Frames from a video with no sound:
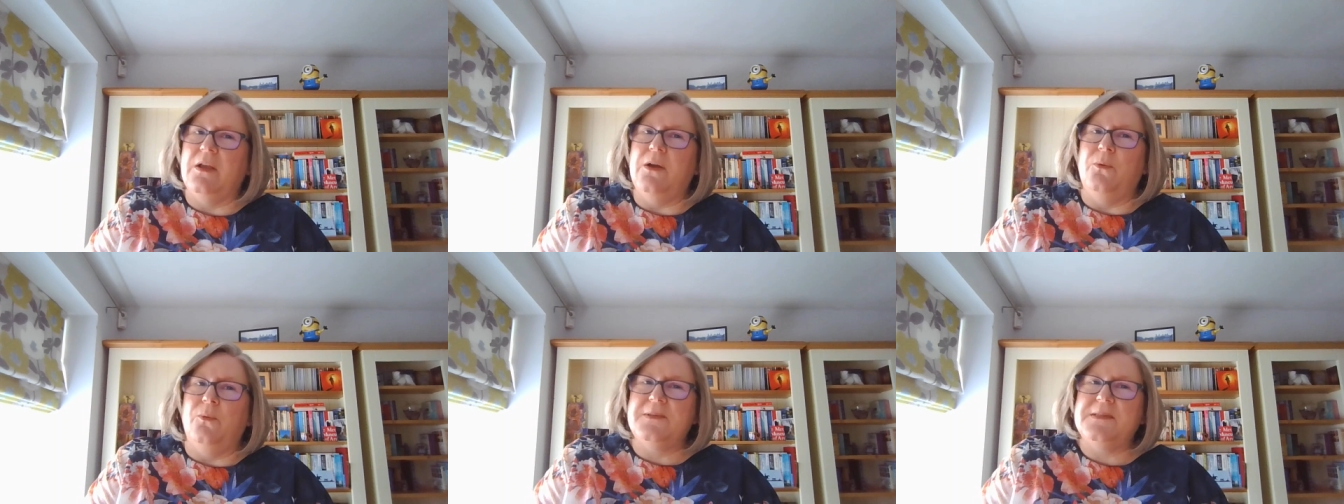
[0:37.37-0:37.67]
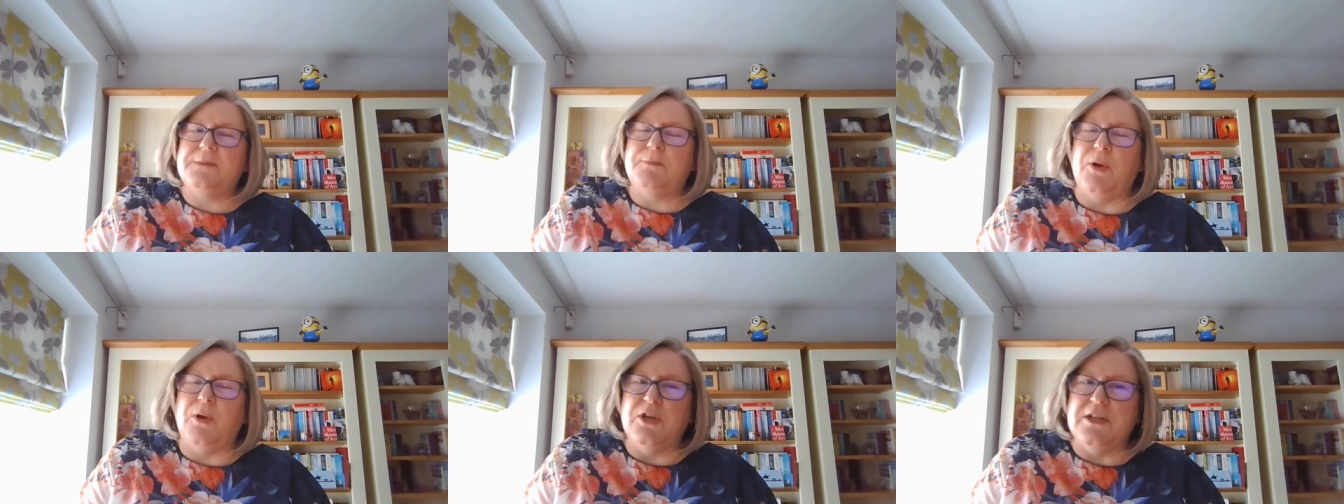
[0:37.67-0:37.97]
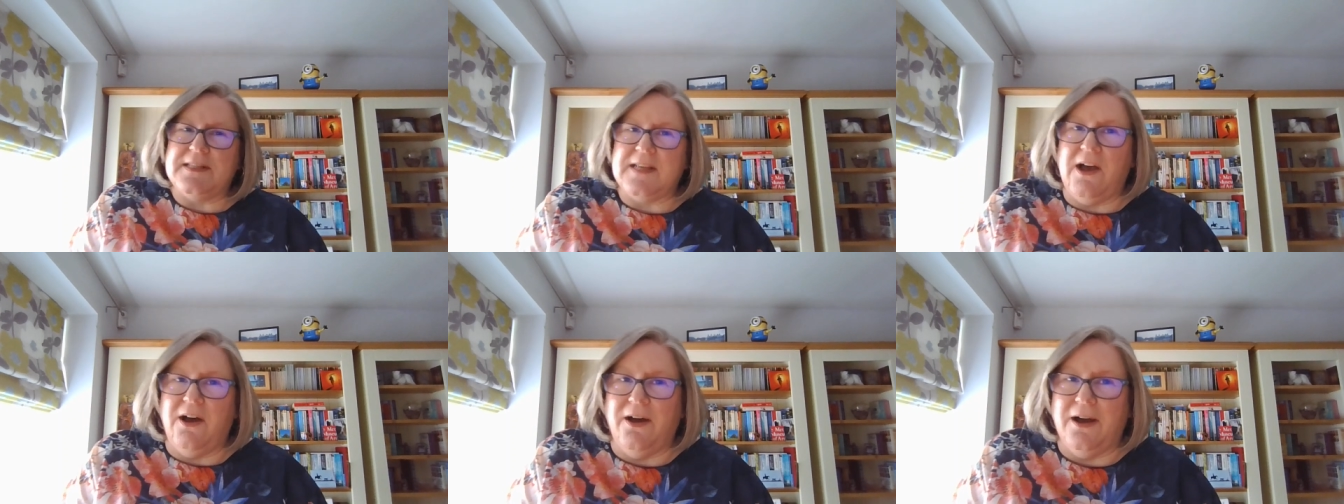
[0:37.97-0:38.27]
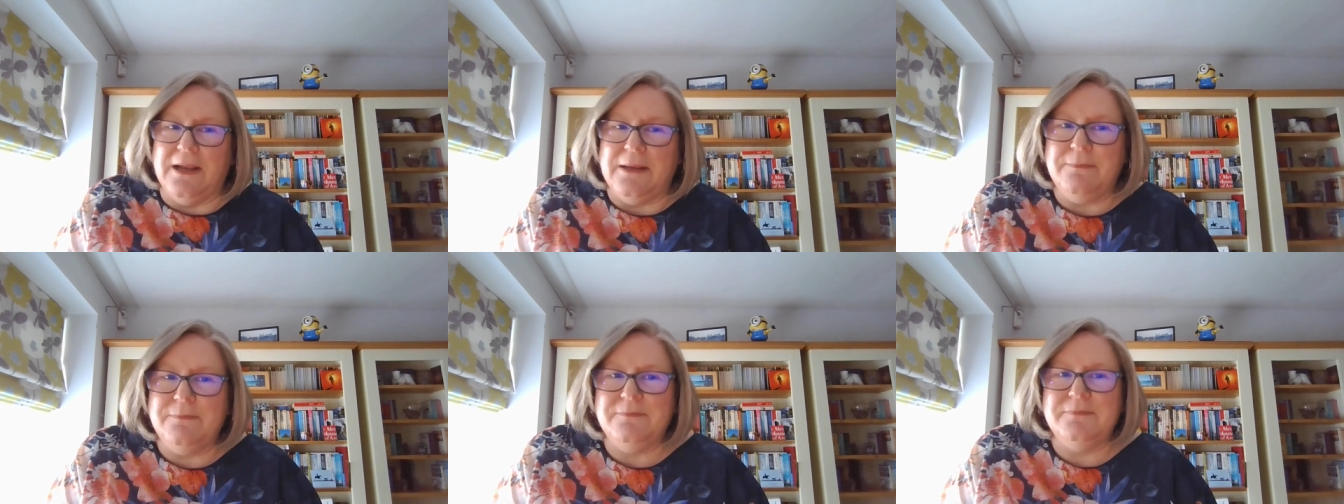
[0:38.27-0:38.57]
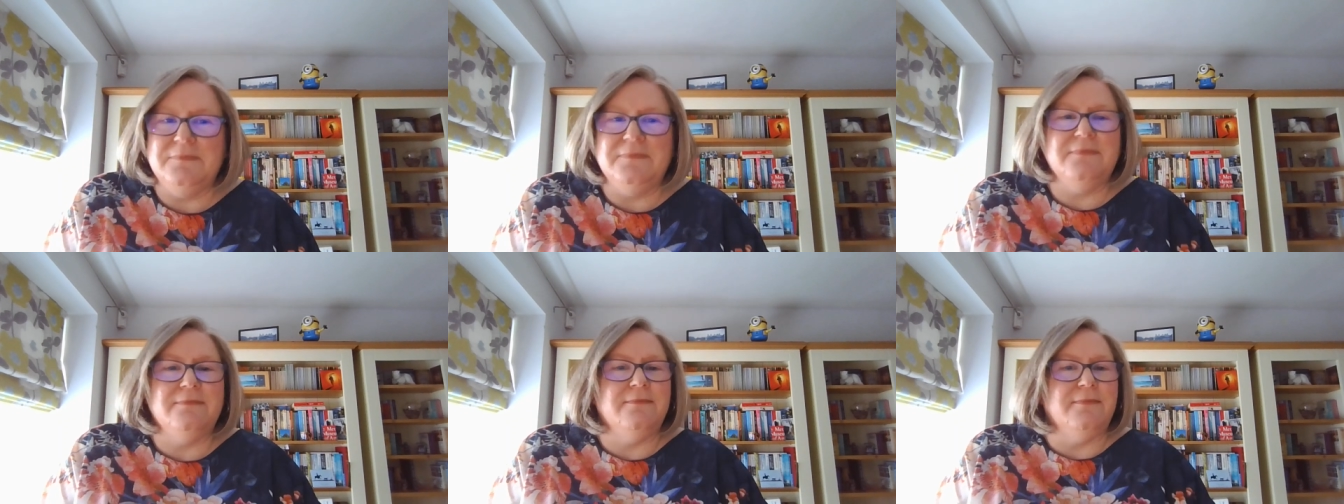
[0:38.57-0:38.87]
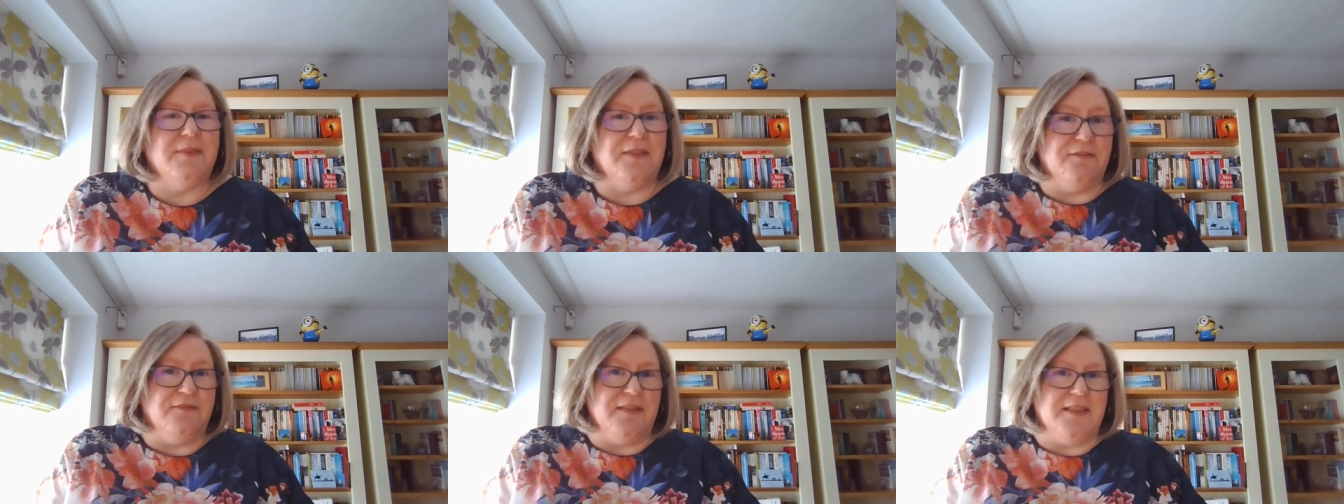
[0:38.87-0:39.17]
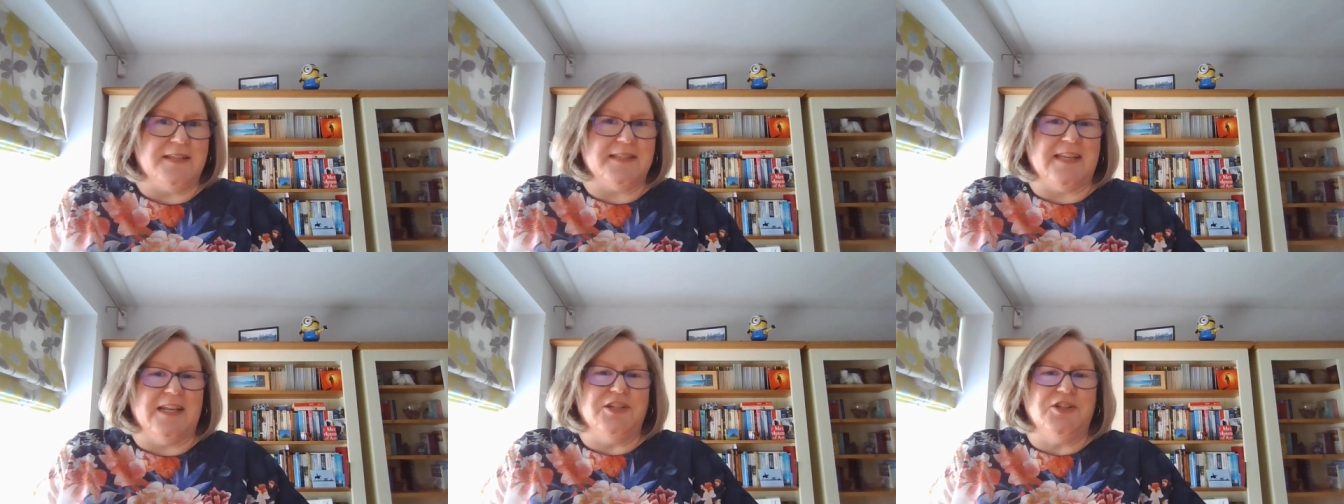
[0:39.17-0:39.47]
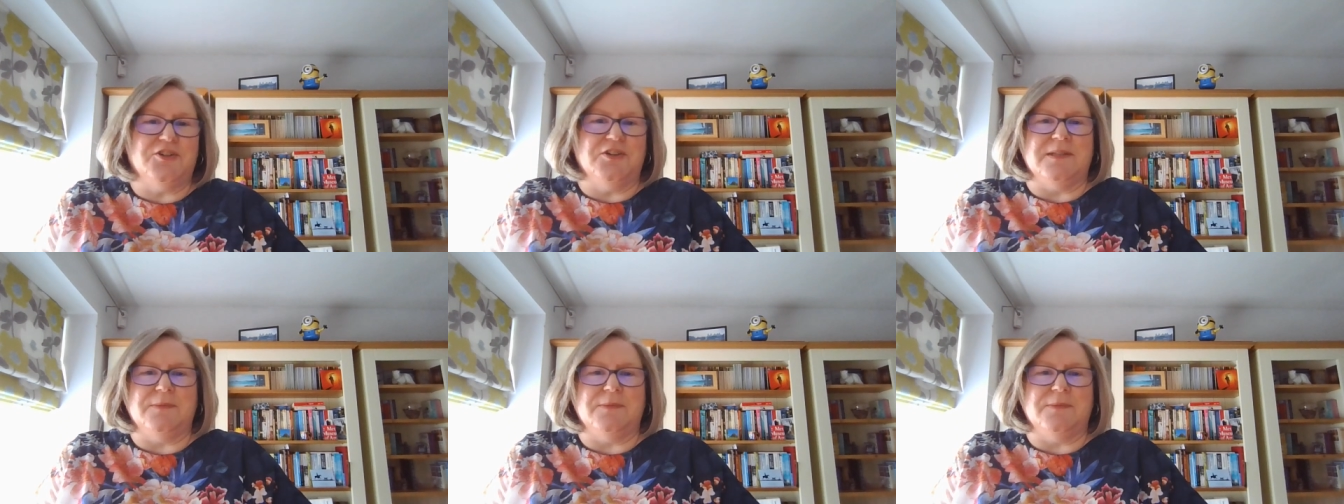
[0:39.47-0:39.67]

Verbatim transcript: Once upon a time, the 5th century